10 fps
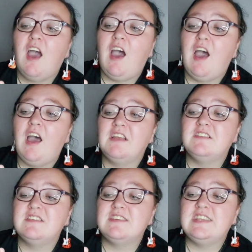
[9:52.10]

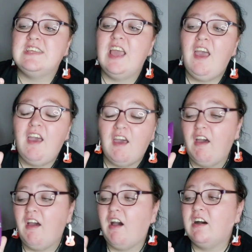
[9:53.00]
and
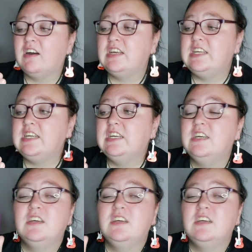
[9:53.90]
yeah, I